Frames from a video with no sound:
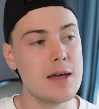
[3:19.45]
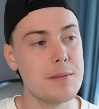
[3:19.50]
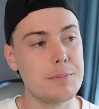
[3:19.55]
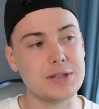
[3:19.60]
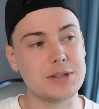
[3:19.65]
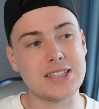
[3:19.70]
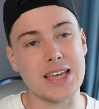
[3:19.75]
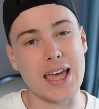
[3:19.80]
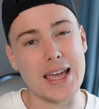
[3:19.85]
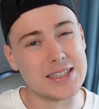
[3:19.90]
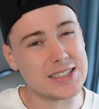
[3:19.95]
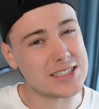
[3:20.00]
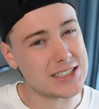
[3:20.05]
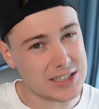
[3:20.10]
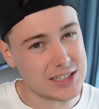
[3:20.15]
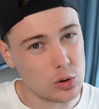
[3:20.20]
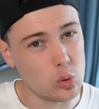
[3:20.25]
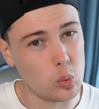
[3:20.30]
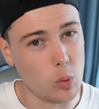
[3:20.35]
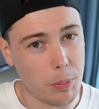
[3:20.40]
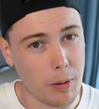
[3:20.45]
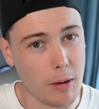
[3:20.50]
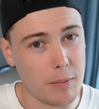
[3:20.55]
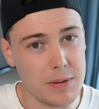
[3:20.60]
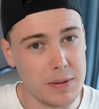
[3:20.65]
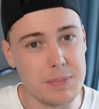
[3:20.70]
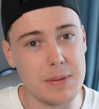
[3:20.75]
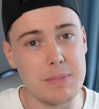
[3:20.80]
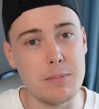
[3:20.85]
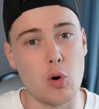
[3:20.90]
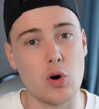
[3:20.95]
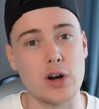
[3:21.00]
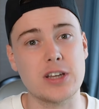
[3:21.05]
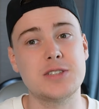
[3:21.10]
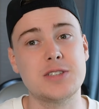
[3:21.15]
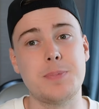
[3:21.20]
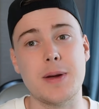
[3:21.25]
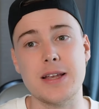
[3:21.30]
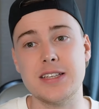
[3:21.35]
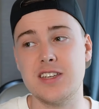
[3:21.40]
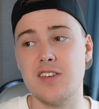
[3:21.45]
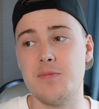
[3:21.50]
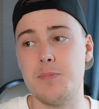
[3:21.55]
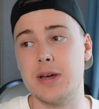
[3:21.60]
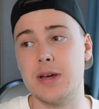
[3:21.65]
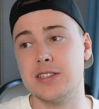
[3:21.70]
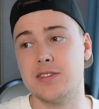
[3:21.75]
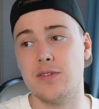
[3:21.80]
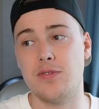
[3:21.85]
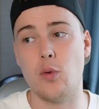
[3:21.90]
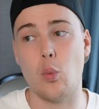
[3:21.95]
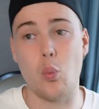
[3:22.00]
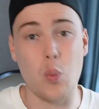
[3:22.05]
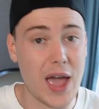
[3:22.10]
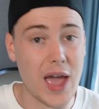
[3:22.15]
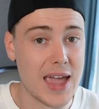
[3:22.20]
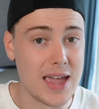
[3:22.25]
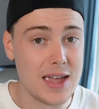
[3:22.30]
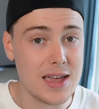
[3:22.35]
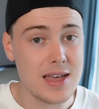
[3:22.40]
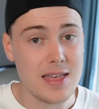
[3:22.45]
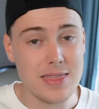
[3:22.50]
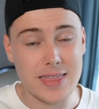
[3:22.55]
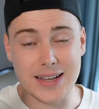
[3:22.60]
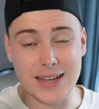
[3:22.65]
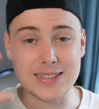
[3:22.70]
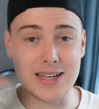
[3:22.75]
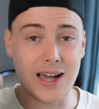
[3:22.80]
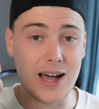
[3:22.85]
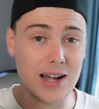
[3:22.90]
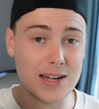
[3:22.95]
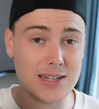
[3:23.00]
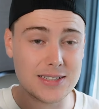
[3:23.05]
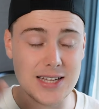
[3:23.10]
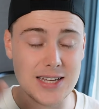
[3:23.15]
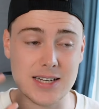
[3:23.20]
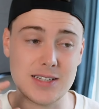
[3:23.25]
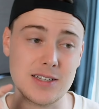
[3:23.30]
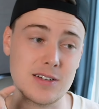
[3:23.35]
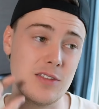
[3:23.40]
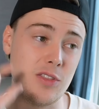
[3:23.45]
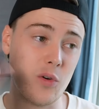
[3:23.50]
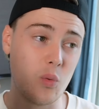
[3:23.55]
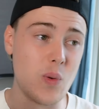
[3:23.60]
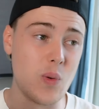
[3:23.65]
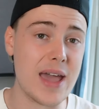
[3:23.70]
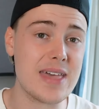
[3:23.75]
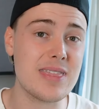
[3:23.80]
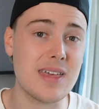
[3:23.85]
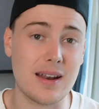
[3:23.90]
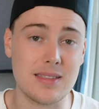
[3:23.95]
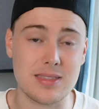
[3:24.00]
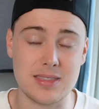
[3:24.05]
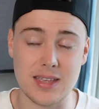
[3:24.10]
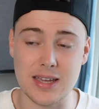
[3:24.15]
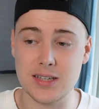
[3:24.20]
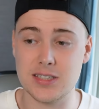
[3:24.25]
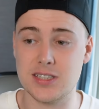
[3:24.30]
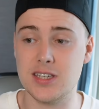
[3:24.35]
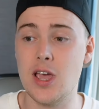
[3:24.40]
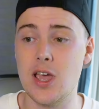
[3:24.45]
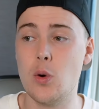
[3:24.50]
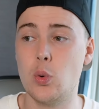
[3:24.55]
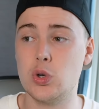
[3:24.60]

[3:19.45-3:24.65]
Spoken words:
but it still will probably be more expensive because of the way that it's architected and the way that it thinks,